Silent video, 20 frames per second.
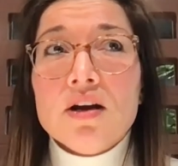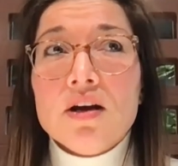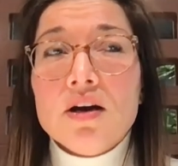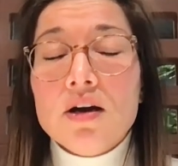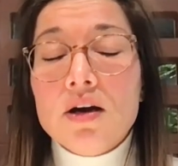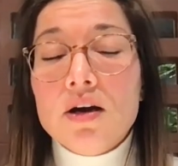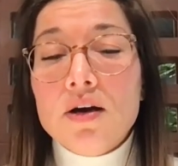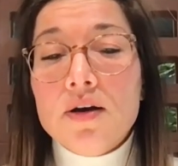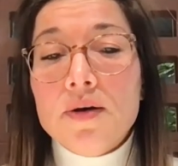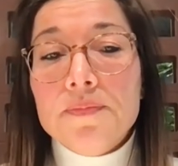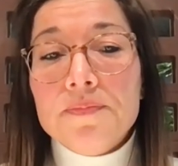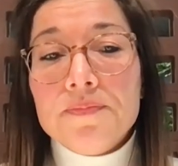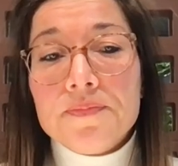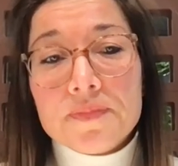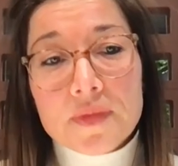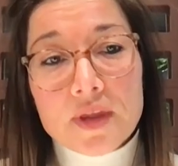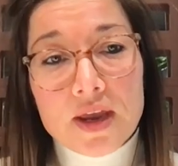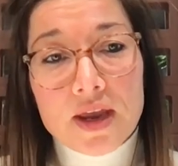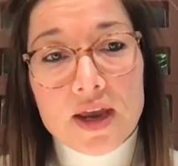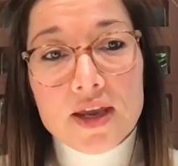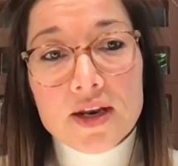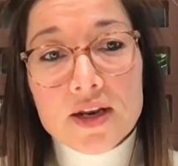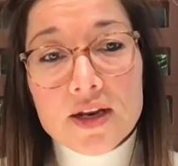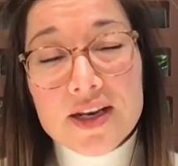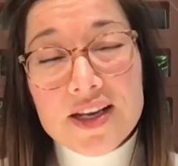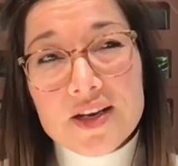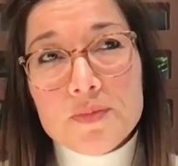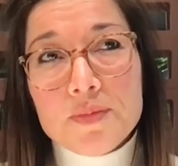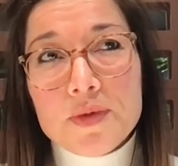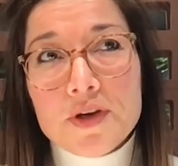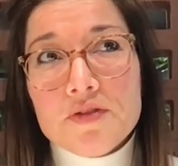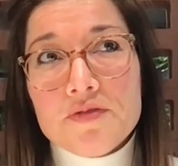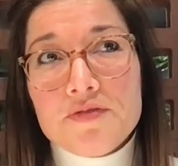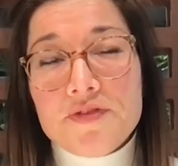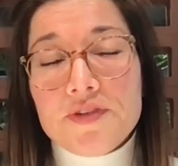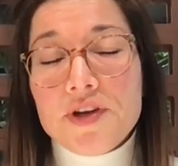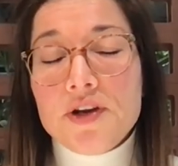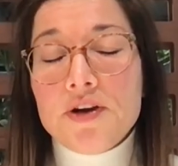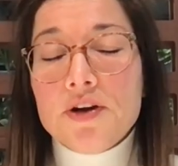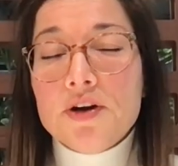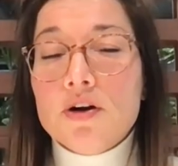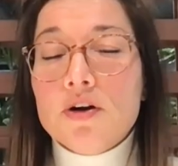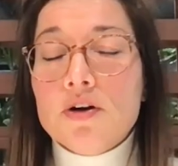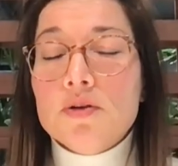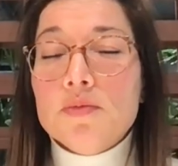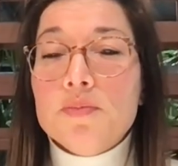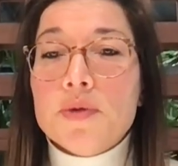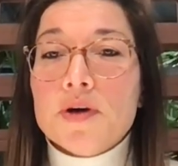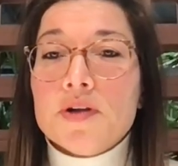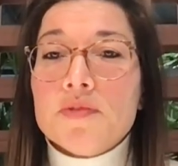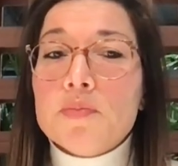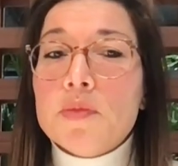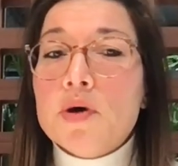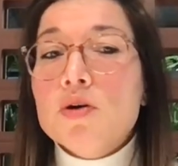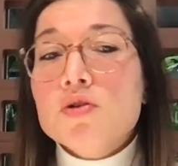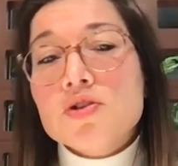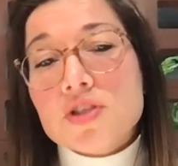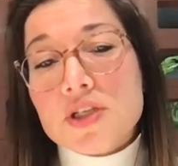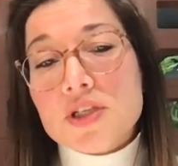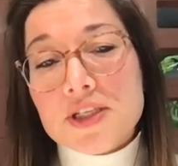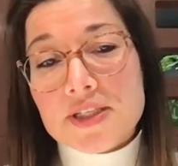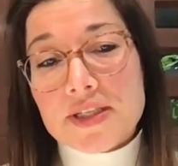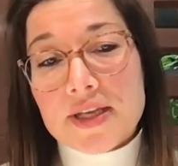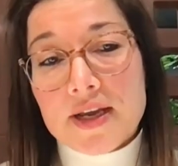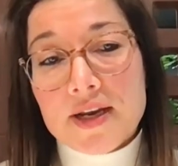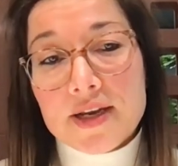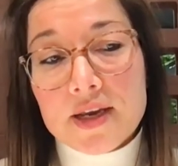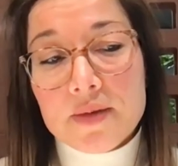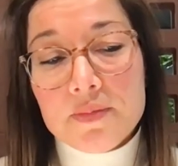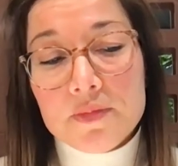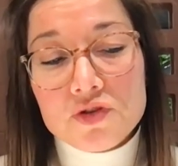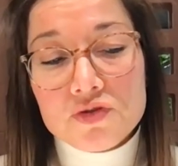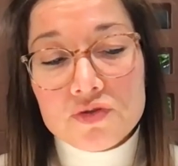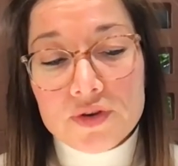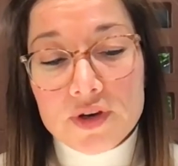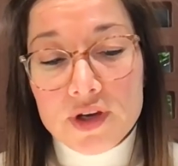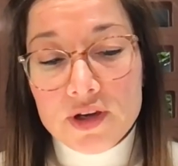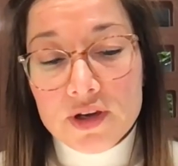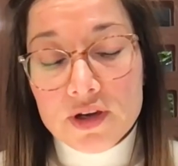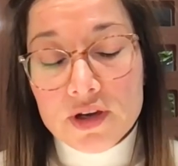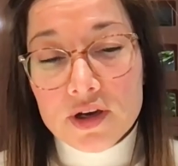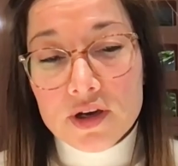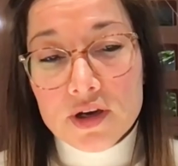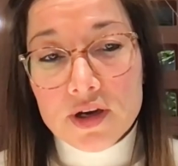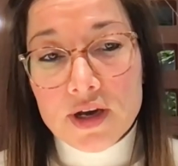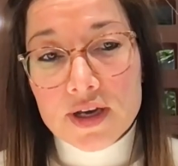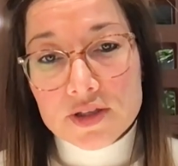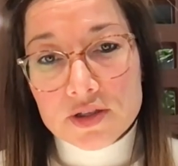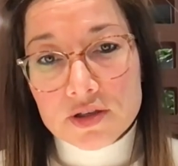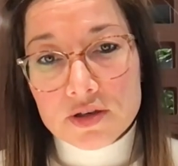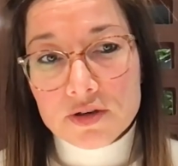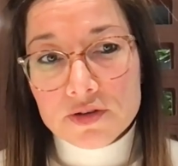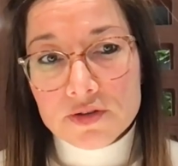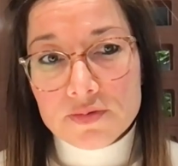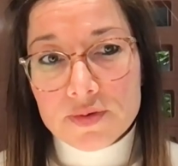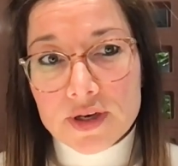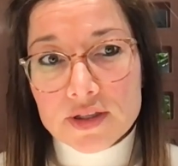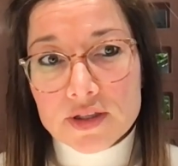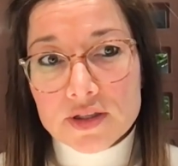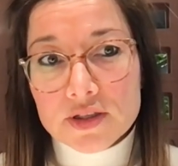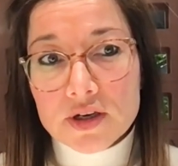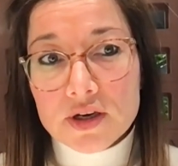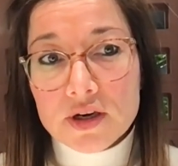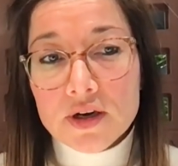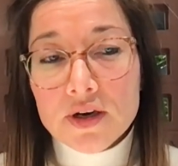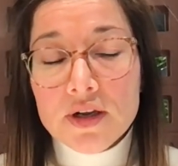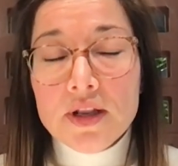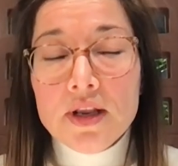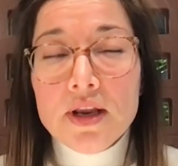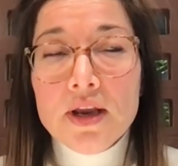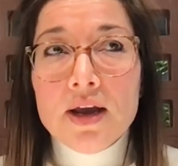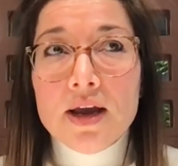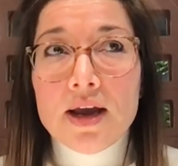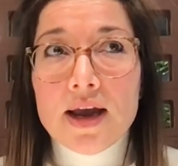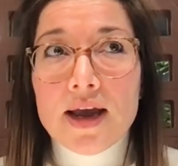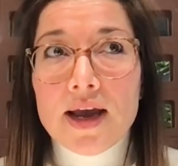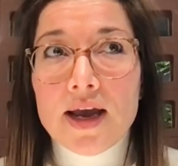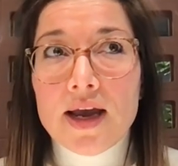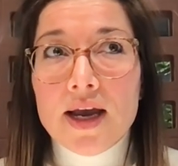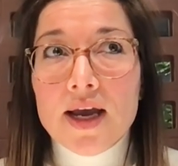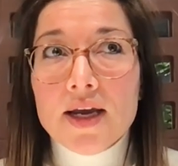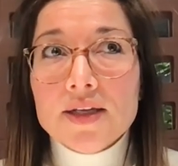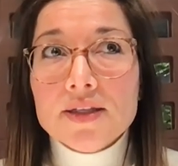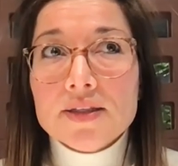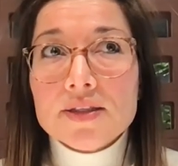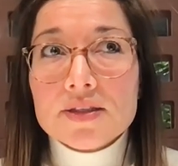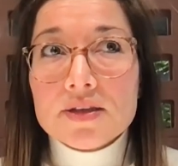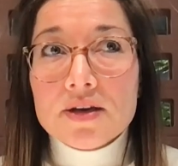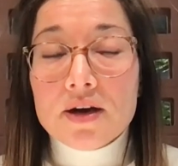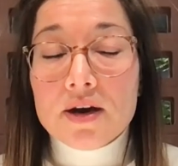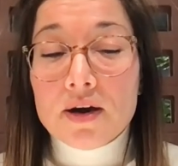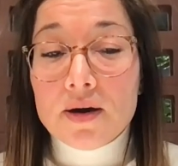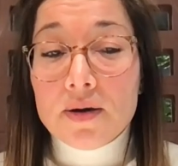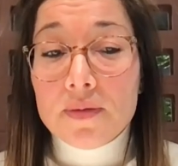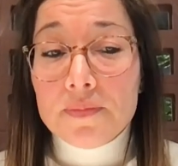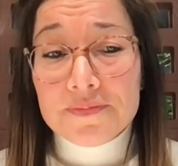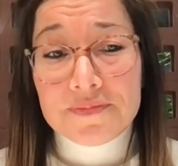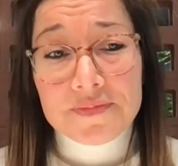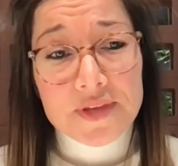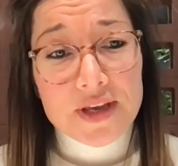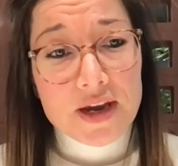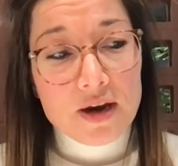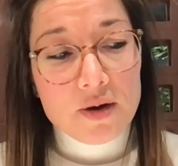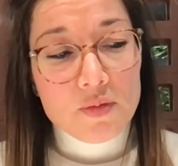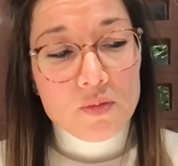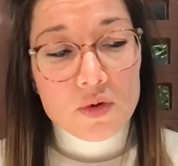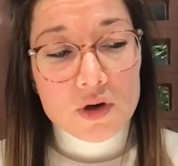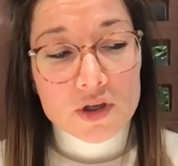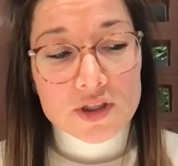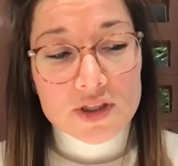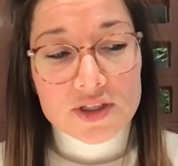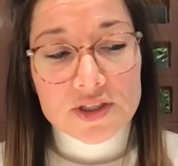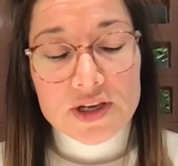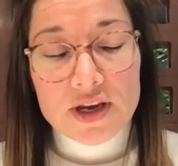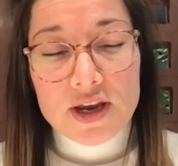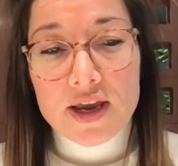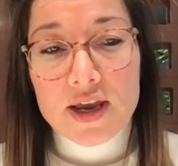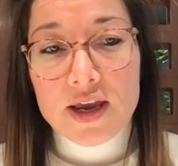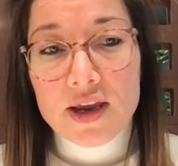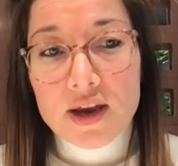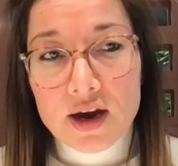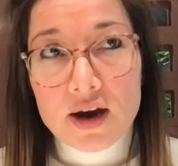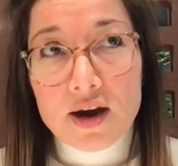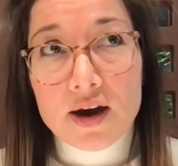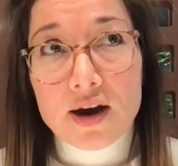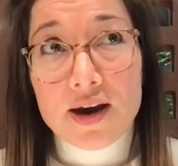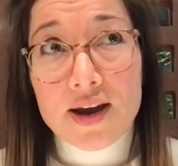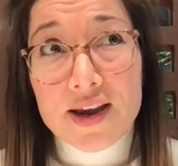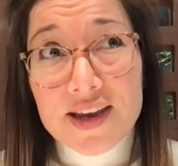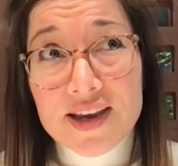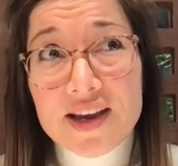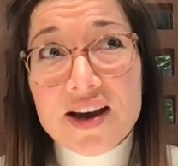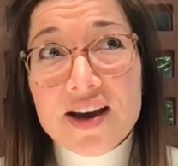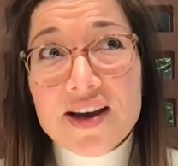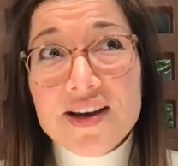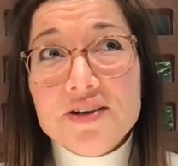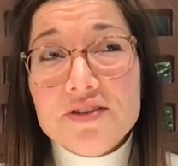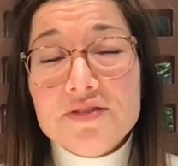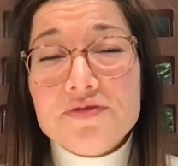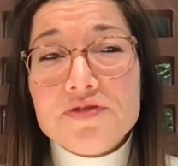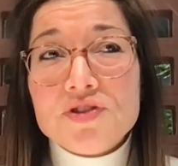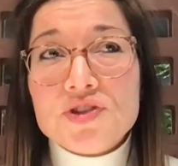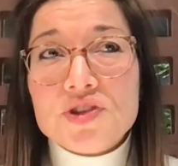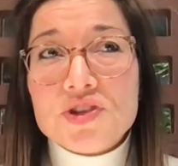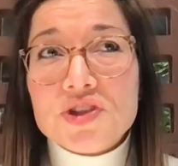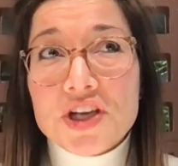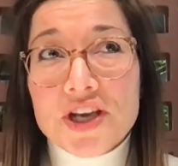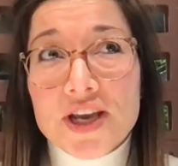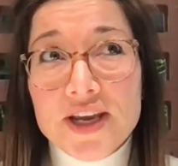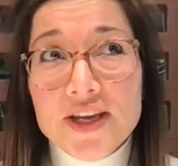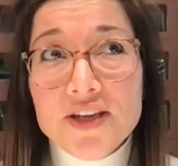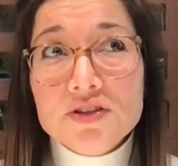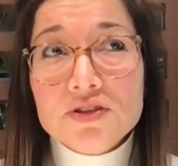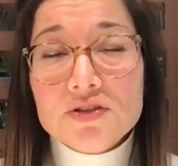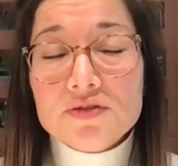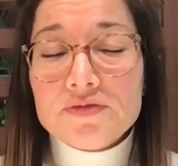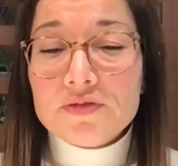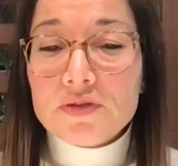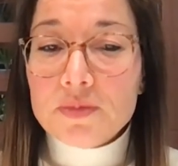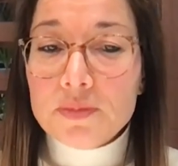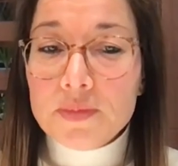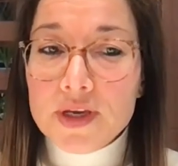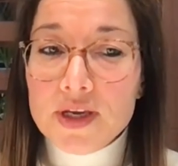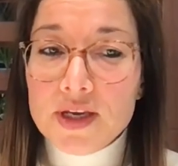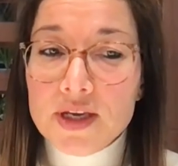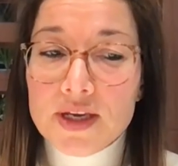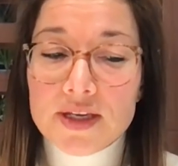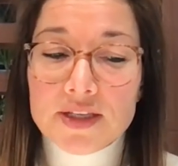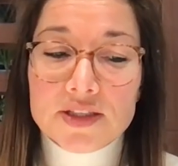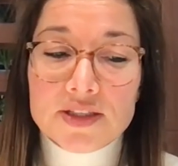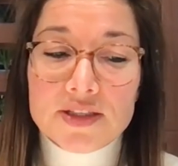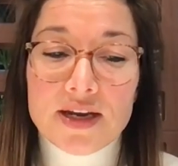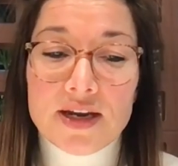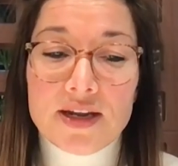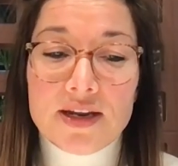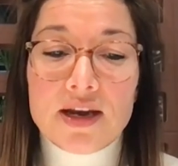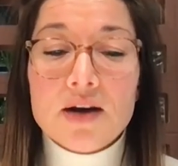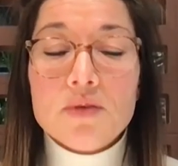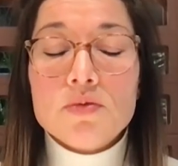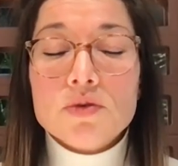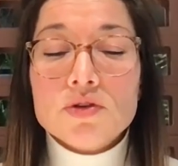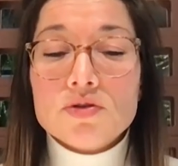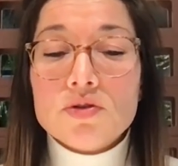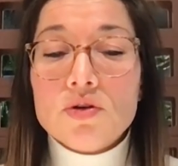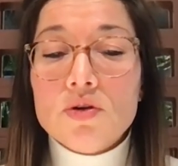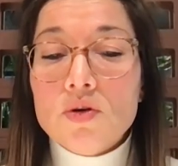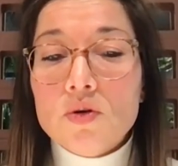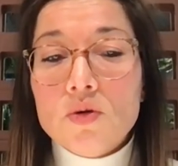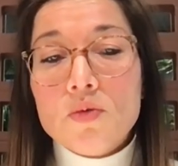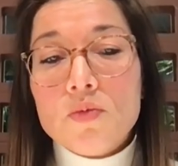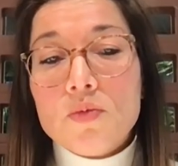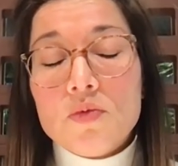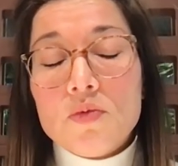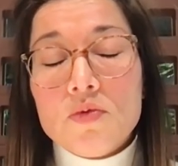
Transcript: um, and a little bit of video, but mostly static imagery uh, as an art director. And um, yeah, what A I kind of changed for me is that I was all